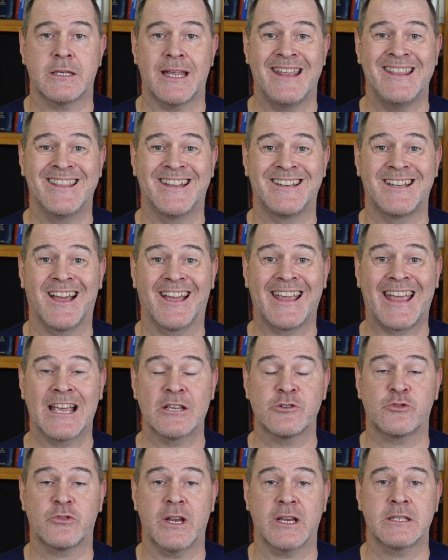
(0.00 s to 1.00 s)
in the
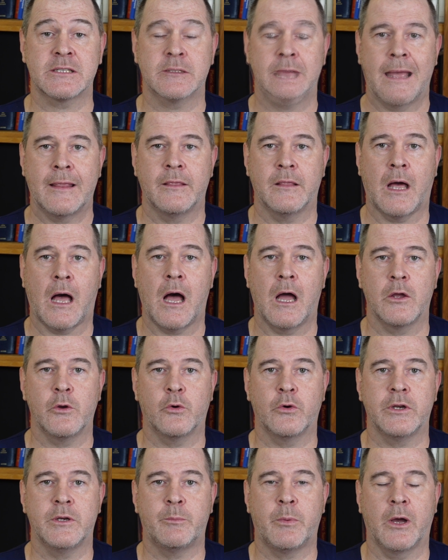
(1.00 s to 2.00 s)
digastrics, and the
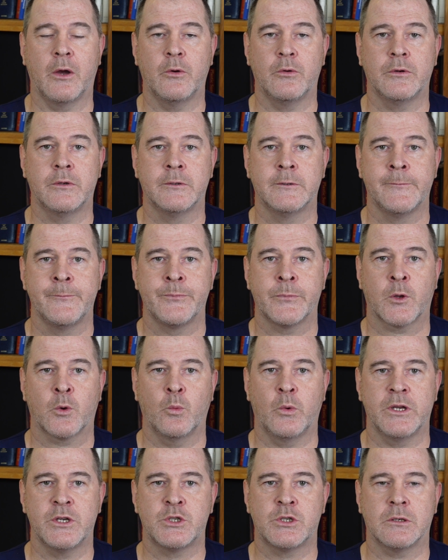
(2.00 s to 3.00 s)
hyoid bone,
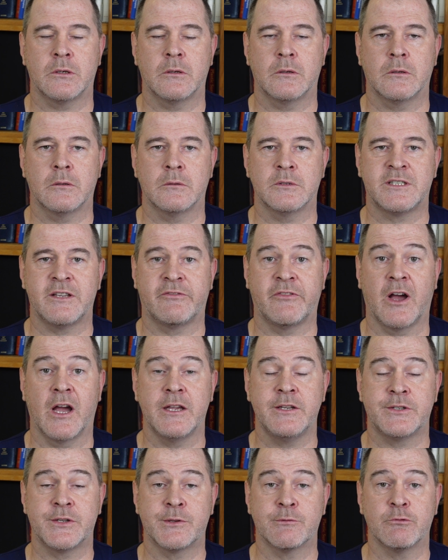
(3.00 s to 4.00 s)
which
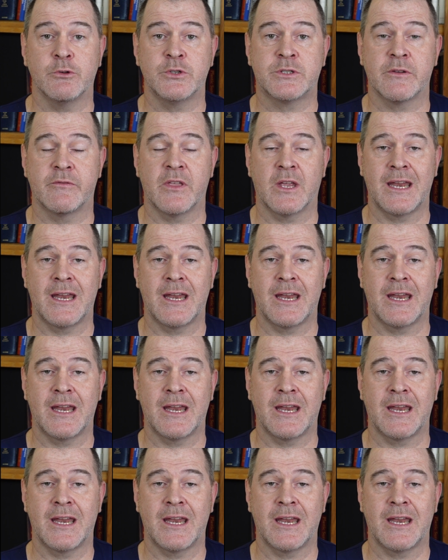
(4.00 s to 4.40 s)
defines the root of the